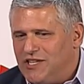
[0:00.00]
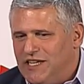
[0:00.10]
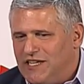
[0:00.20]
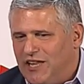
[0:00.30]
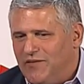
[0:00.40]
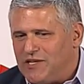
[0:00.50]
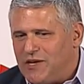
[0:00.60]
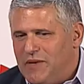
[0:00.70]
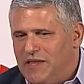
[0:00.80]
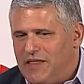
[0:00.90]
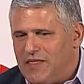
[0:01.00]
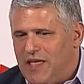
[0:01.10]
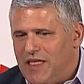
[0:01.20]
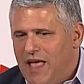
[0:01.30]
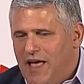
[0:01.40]
Television. I mean,
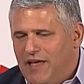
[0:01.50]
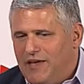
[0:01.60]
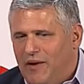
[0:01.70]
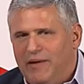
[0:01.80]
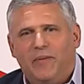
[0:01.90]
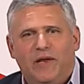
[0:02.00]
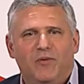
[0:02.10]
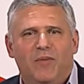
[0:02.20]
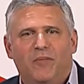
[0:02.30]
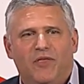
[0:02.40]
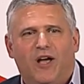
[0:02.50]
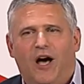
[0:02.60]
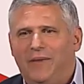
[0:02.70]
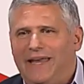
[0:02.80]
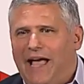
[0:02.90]
anybody remember the
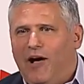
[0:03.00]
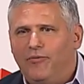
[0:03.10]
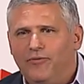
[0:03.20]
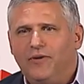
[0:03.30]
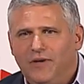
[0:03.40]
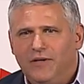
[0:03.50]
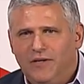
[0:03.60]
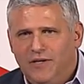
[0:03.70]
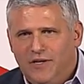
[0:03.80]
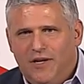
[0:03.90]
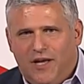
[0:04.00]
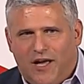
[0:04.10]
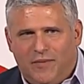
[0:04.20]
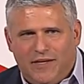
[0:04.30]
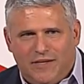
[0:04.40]
comedy Alf?
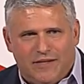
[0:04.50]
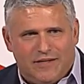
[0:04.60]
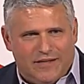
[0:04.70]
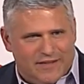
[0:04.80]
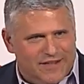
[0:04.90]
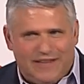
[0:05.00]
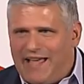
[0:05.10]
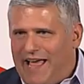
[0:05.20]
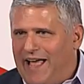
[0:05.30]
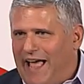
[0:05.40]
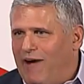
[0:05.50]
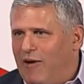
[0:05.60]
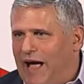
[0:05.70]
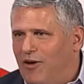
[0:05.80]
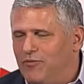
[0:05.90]
I mean,
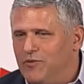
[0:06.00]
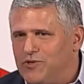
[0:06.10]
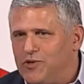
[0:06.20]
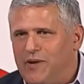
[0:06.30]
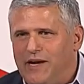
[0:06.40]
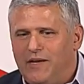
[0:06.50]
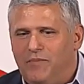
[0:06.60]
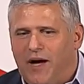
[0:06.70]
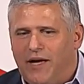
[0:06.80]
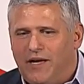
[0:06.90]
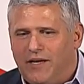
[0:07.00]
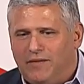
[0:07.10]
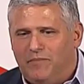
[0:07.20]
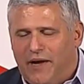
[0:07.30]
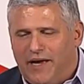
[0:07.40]
Alf was created by
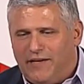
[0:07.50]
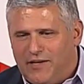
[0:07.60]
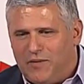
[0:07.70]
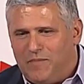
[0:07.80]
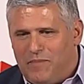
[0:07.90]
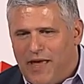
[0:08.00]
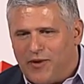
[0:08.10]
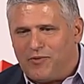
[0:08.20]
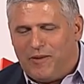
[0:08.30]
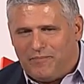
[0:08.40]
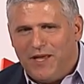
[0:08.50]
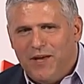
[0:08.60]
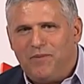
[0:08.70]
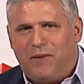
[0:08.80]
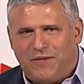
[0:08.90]
a near bankrupt
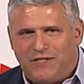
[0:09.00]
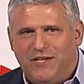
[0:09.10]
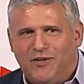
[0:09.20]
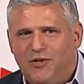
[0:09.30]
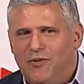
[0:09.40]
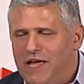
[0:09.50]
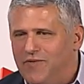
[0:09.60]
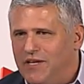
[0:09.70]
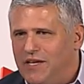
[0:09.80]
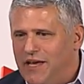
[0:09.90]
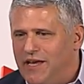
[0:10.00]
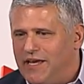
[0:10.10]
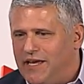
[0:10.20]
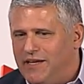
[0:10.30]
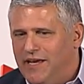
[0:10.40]
puppeteer in New Haven,
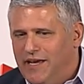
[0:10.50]
Connecticut,